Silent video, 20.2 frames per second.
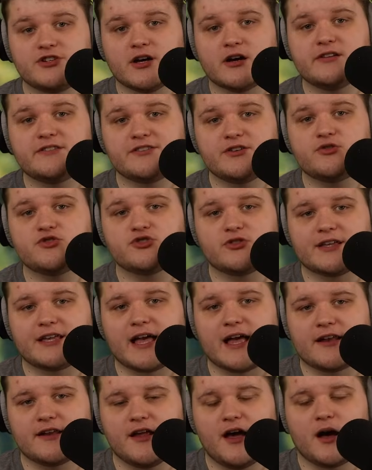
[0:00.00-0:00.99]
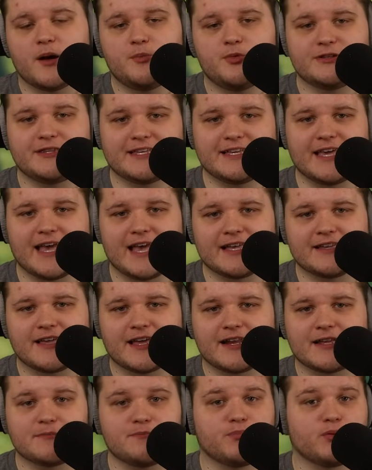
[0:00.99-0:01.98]
does usually end up with the gang
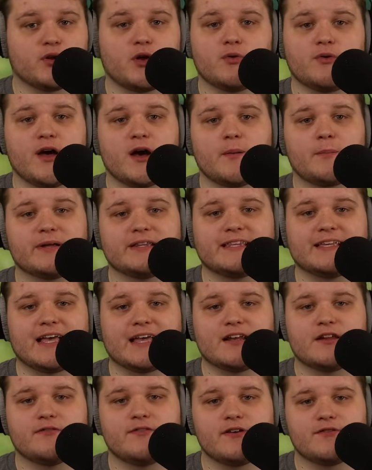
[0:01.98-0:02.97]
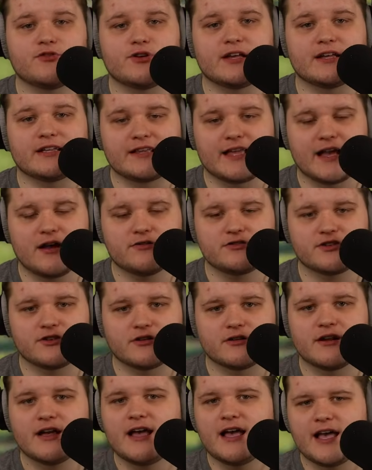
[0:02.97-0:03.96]
getting blown up at the end of every
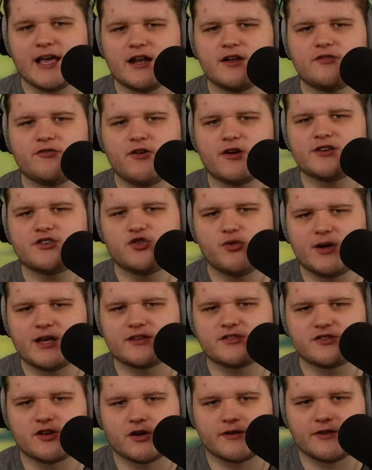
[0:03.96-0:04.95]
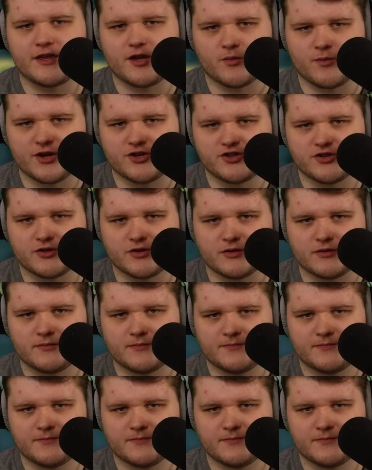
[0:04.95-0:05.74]
encounter in a fun twist on the original.